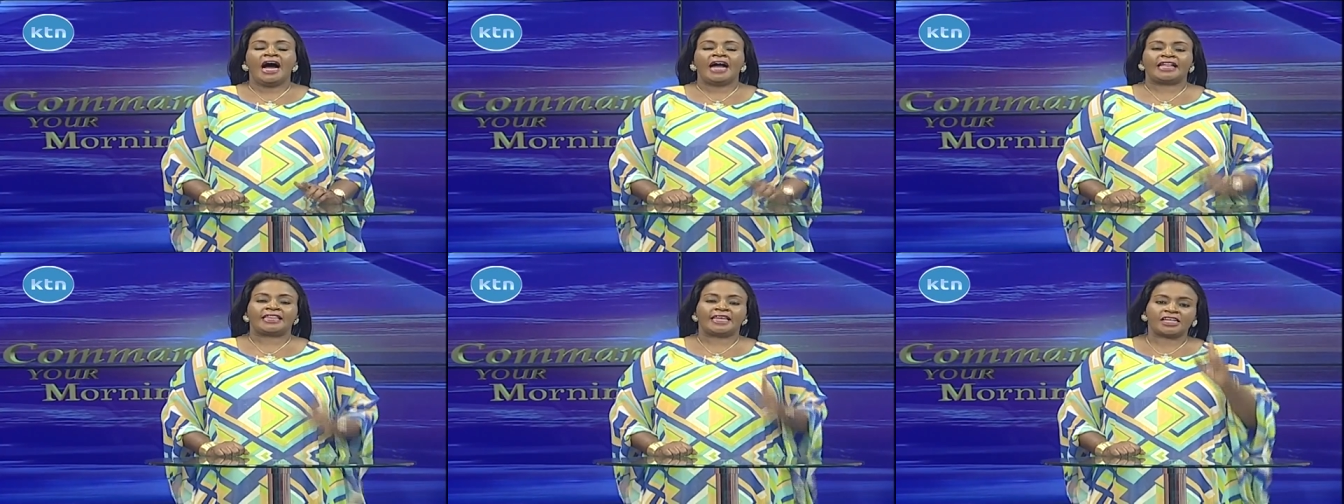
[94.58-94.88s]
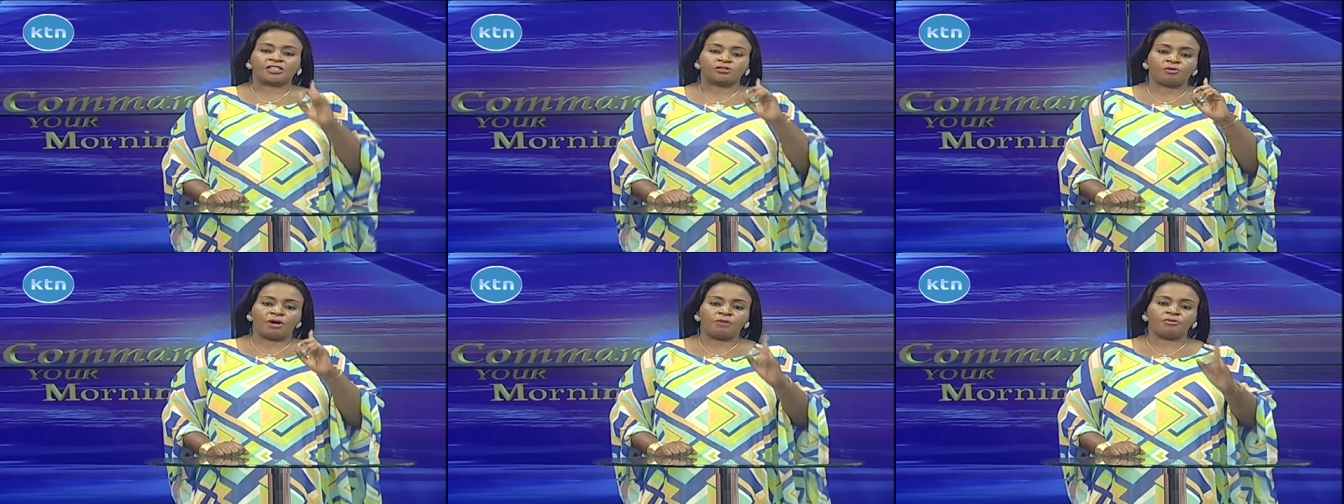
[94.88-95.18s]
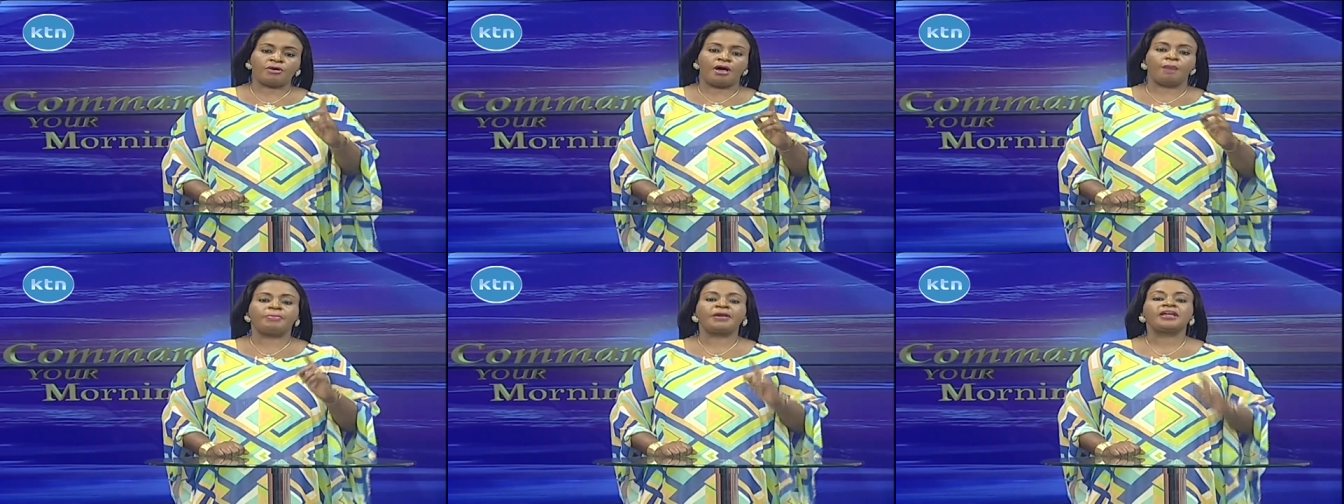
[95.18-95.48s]
And that's why
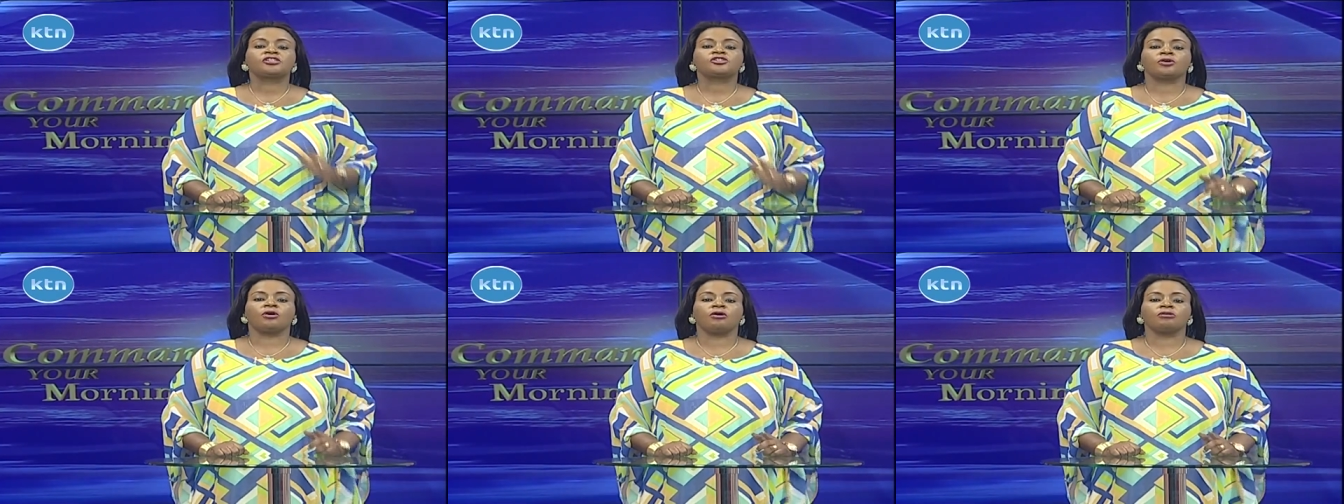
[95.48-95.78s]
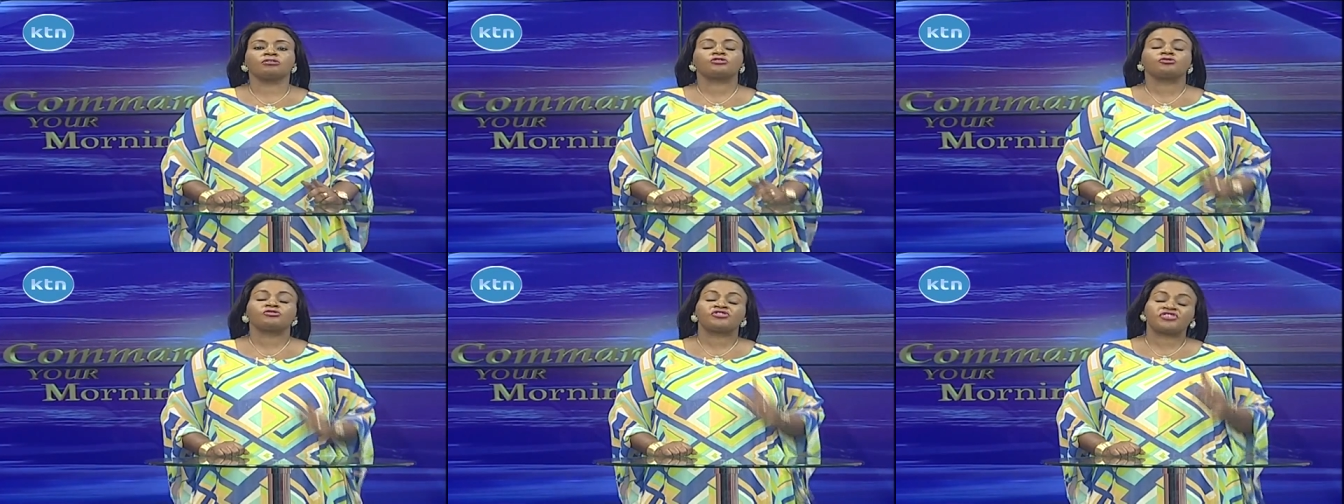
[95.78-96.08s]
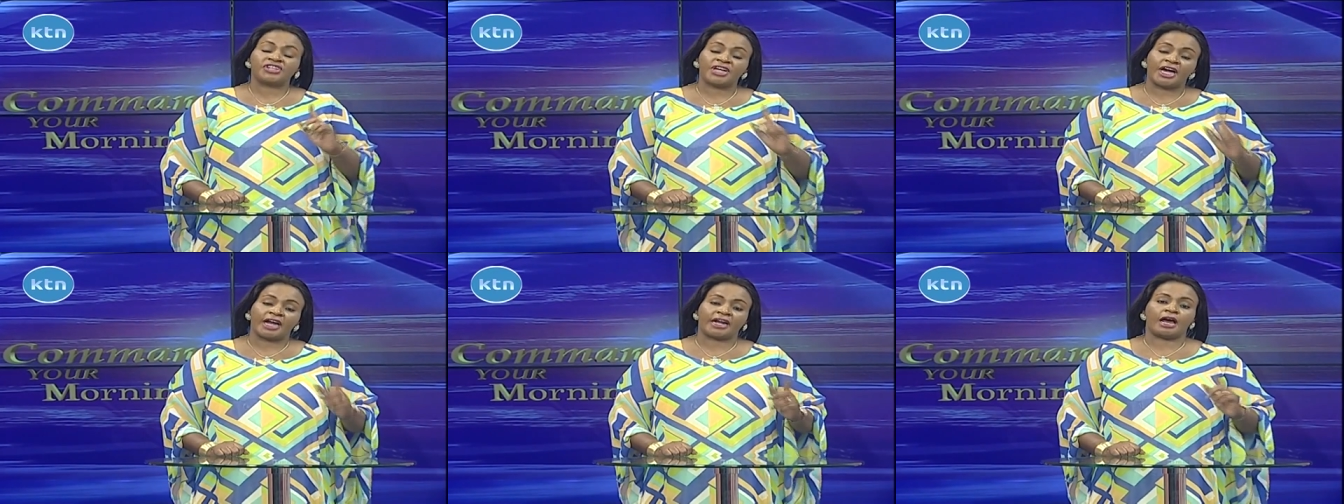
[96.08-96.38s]
we are being told to
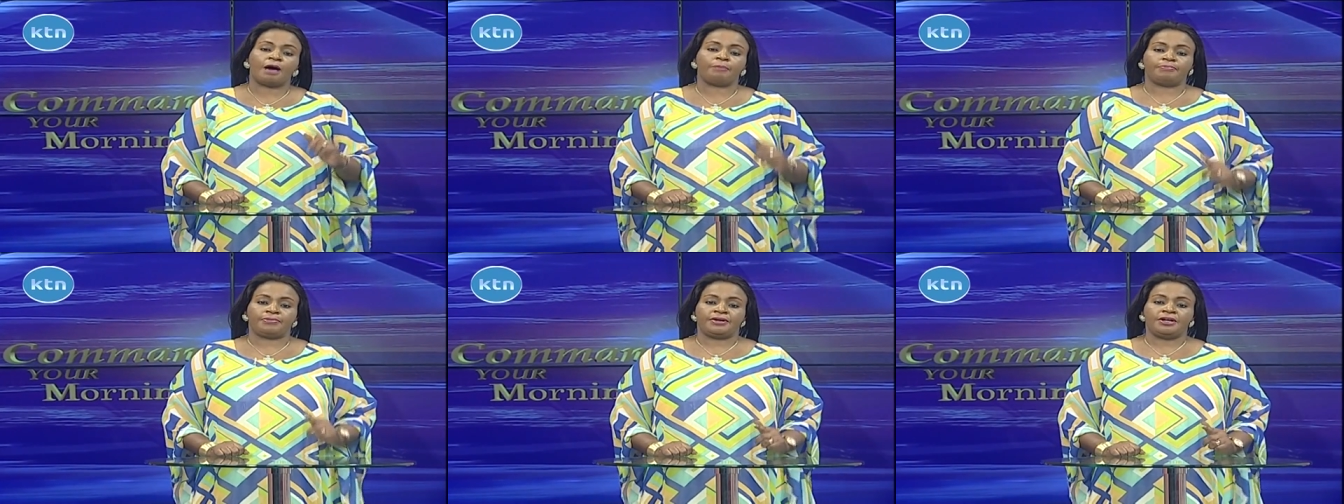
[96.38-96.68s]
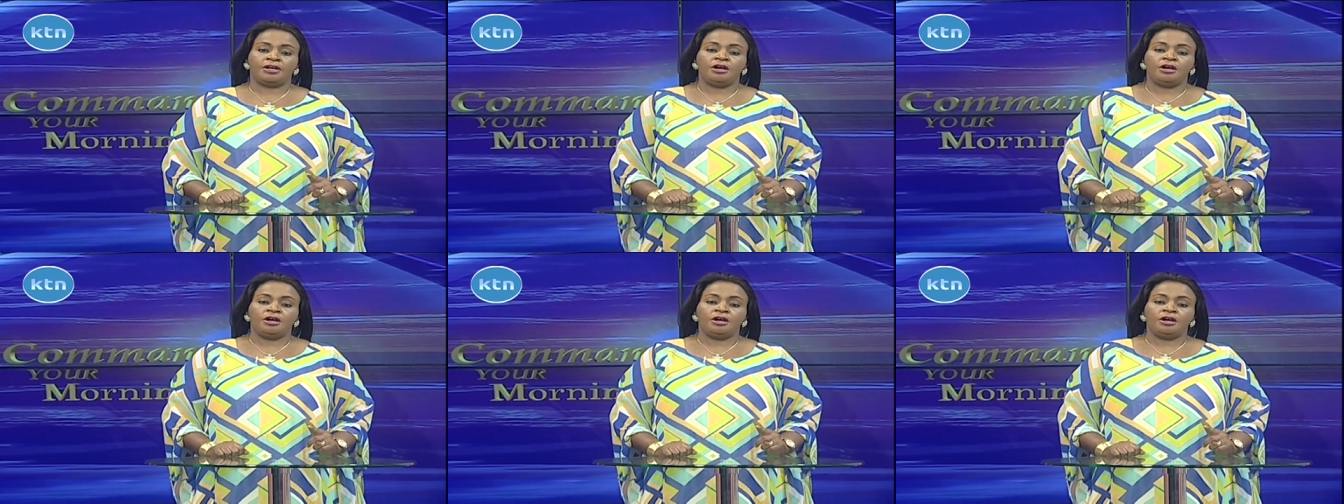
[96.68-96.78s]
cheer up